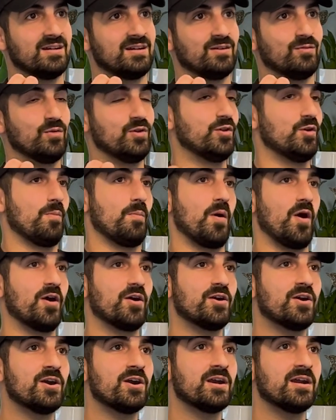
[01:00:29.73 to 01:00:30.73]
with your
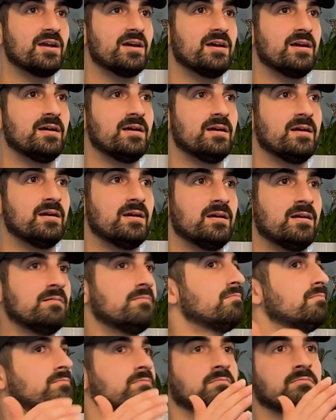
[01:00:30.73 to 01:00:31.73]
partner,
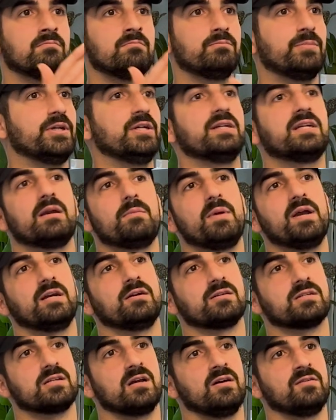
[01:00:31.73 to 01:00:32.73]
but you commit
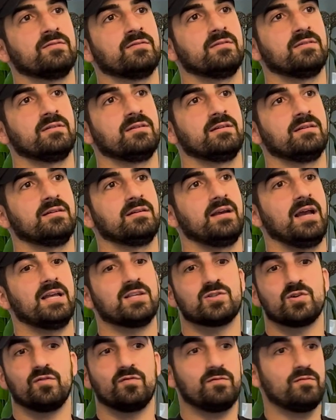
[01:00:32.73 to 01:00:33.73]
yourself. And
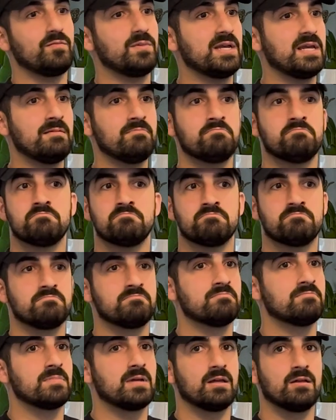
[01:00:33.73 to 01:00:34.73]
so for me,
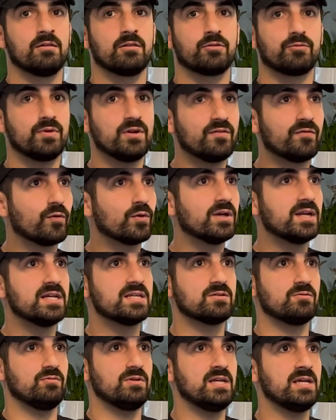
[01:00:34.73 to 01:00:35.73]
3 to 4 days
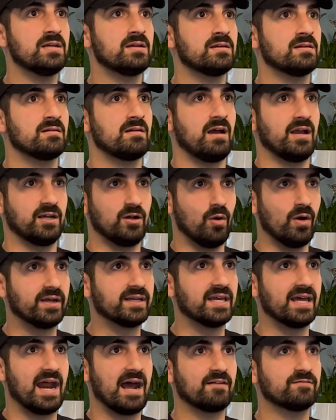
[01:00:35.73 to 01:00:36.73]
a week, I go
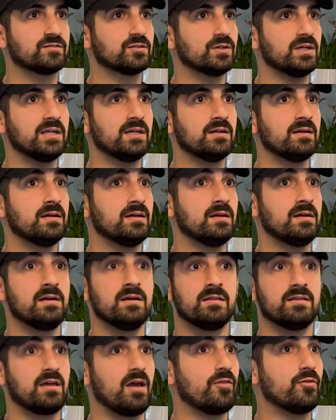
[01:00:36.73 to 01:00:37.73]
get after it.
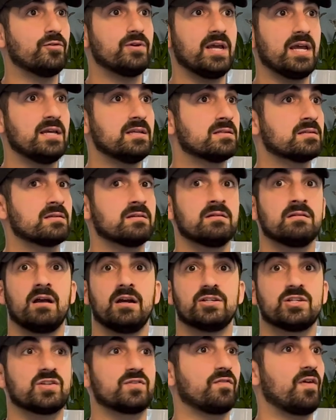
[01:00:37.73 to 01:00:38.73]
The other days, I
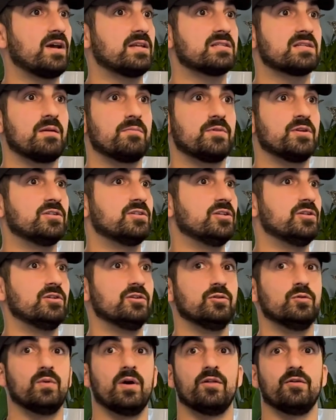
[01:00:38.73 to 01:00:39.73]
just find something to
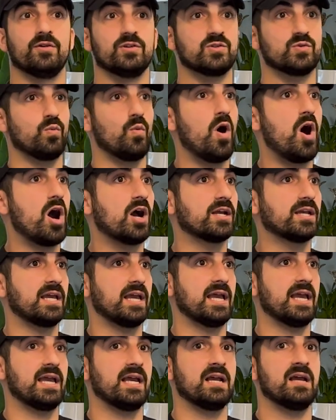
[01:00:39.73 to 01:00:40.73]
do, whether it's
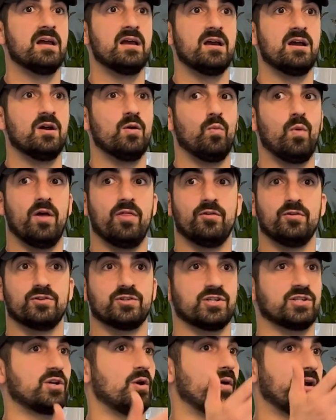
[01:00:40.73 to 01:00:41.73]
walking, whether it's
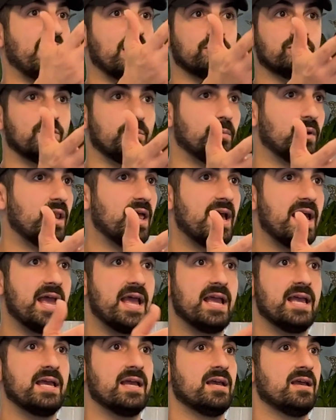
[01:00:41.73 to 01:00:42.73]
just going out to
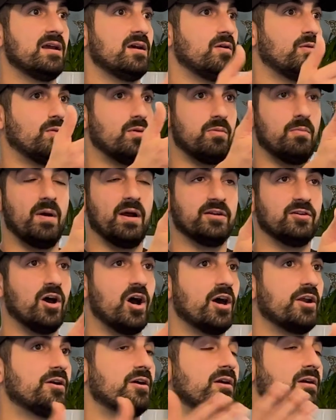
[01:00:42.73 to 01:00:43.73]
play with my
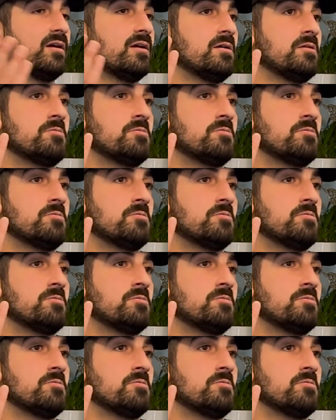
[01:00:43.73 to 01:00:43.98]
daughter,